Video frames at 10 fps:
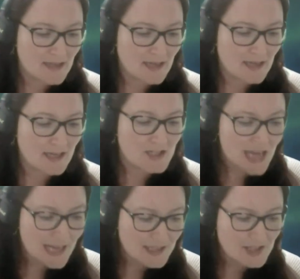a
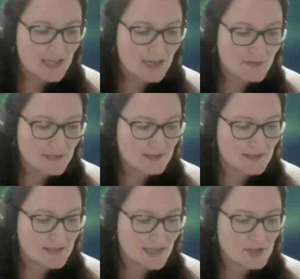challenge to have
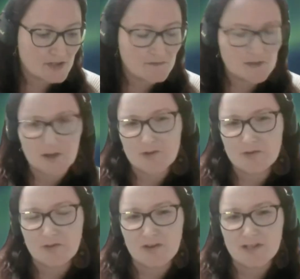this tension of the local
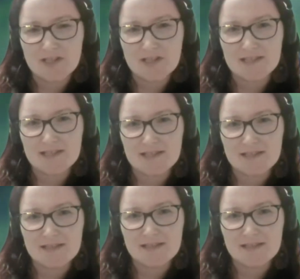knowledges?